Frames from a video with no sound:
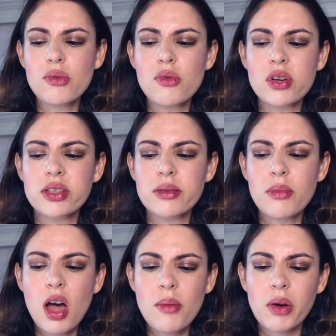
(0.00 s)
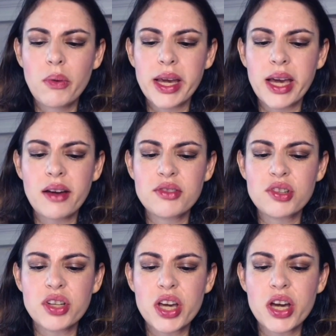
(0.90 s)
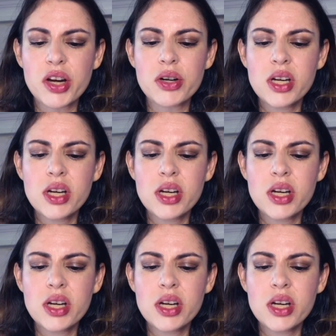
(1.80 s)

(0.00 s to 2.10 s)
or the mob going after you.